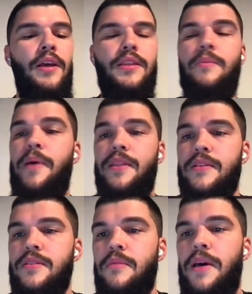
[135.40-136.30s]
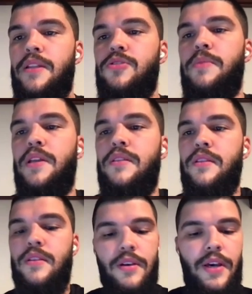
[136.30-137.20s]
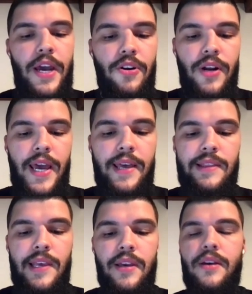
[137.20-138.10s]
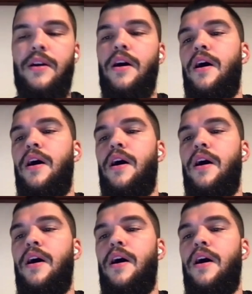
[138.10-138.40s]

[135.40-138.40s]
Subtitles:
dependency management, error handling,